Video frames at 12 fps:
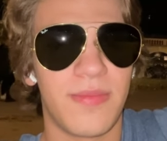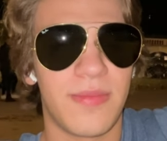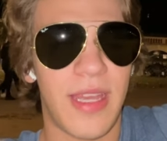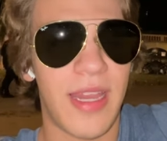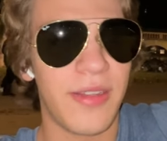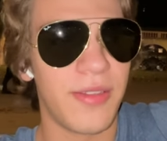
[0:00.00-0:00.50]

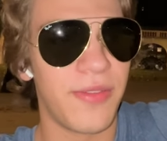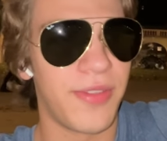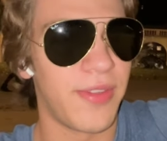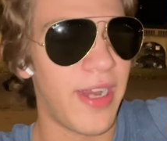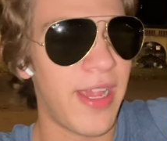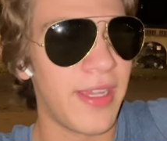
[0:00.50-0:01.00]
Daniel of
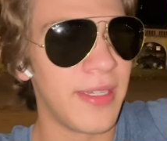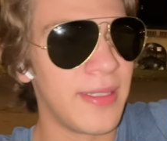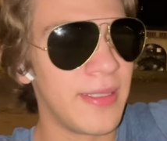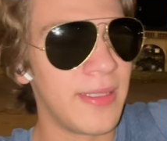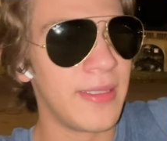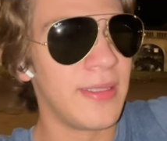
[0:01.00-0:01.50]
today.
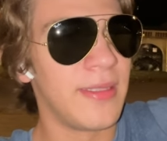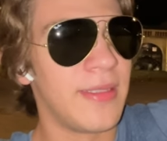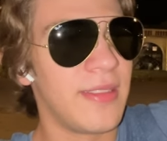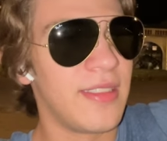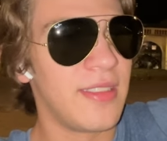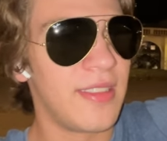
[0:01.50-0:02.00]

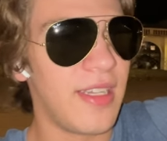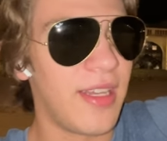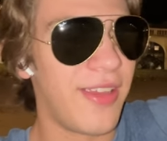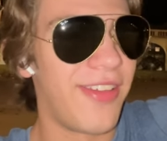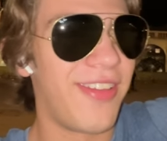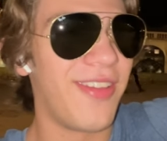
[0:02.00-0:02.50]
And
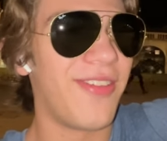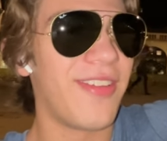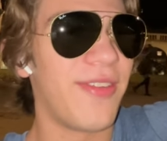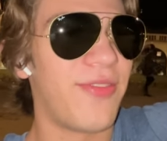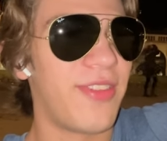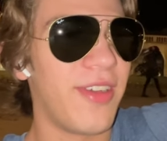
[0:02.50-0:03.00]
if you would
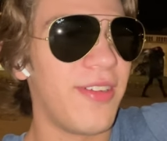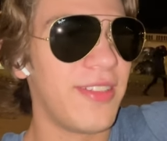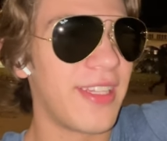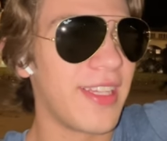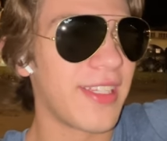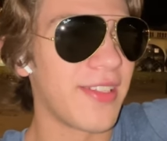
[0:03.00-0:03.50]
have told
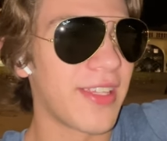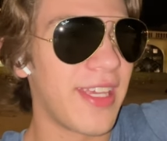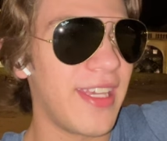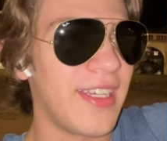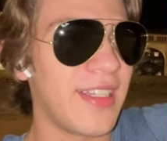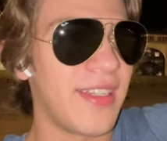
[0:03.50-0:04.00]
the little
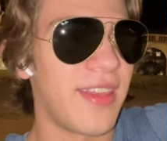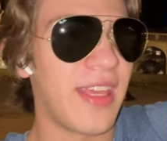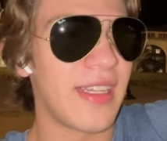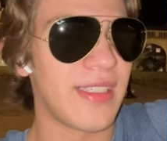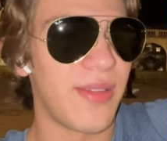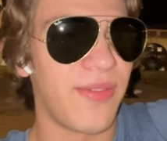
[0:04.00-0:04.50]
kid the
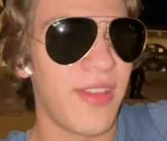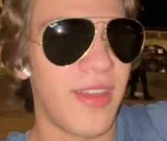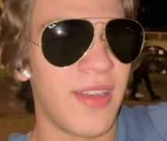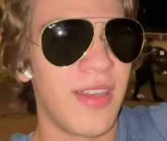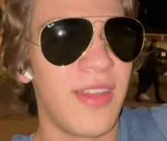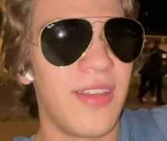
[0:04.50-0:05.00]
things I've
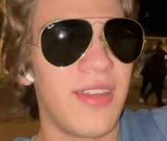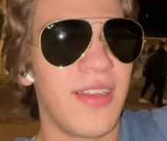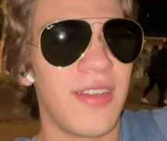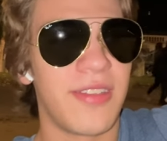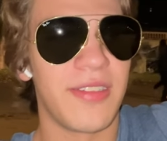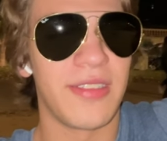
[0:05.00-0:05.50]
done
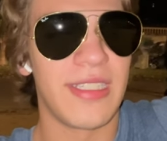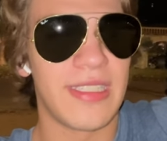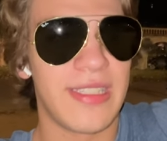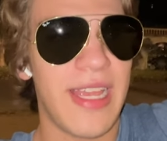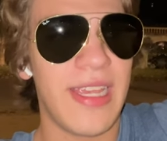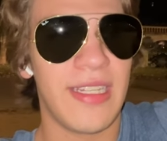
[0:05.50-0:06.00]
until this
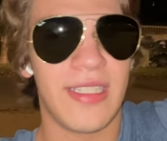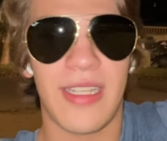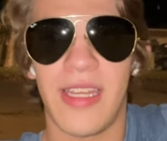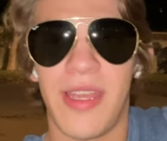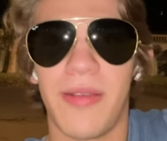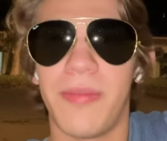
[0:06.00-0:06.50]
date,
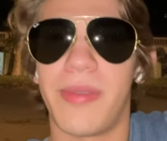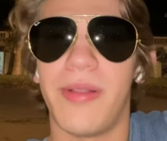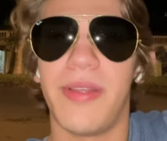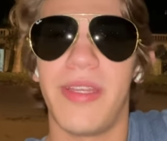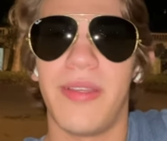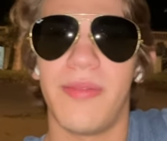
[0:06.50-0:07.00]
he'll
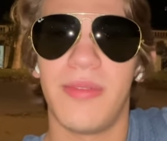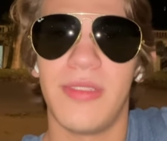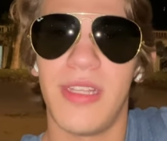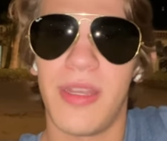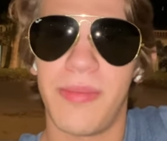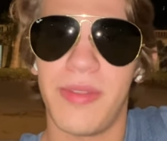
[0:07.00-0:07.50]
probably will
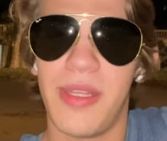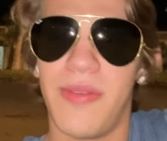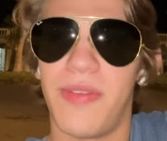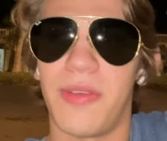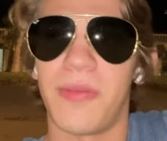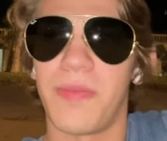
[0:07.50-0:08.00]
not
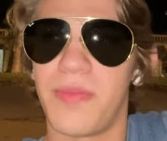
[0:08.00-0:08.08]
believe you.